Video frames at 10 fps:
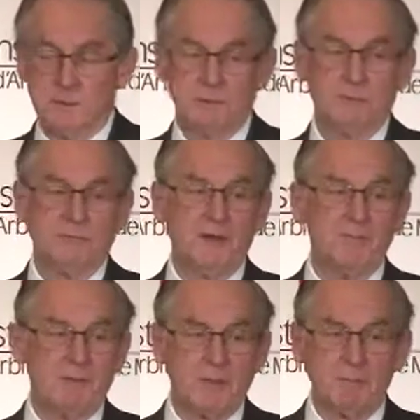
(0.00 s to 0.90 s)
to
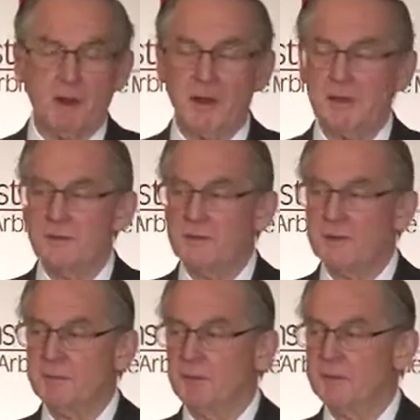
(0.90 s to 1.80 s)
favor the party
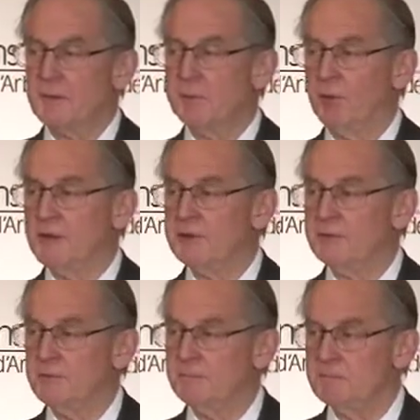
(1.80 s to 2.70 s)
that appointed
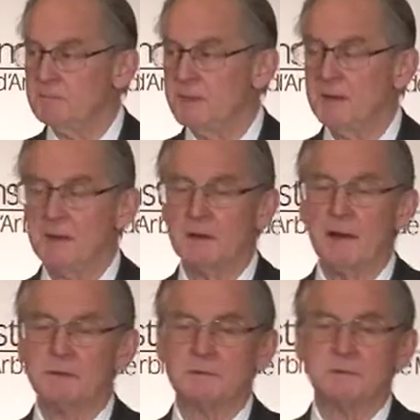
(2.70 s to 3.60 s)
them. They are
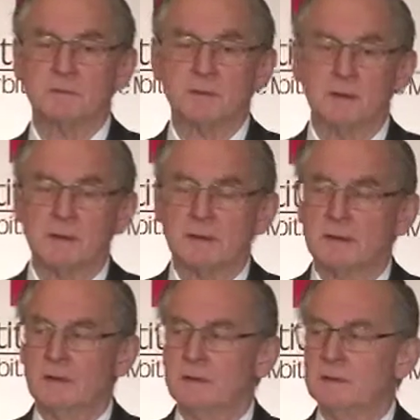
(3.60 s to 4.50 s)
not
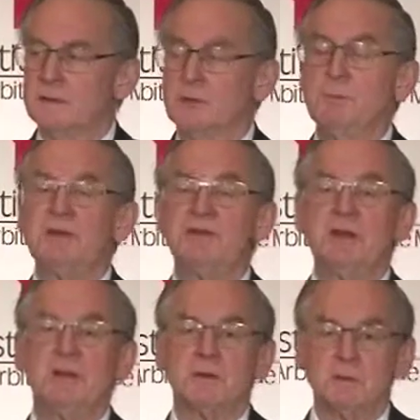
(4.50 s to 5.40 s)
to be
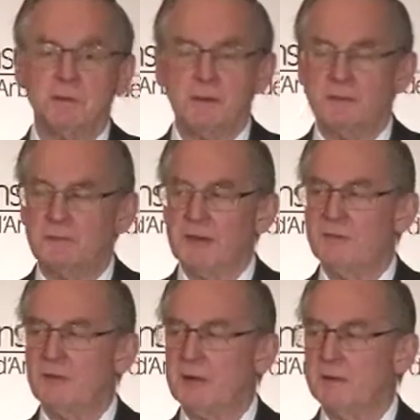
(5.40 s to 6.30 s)
seen to be
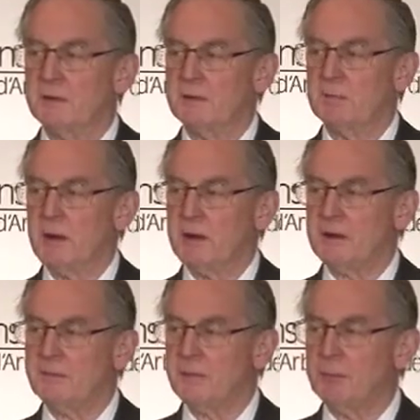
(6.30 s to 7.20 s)
favoring the
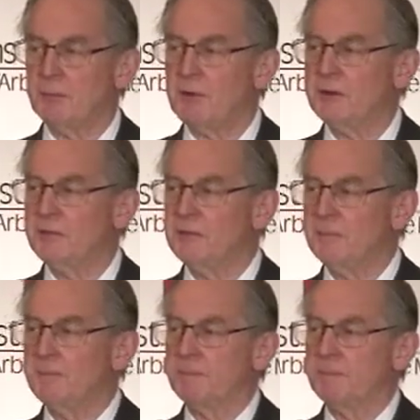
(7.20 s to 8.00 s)
party that appointed them.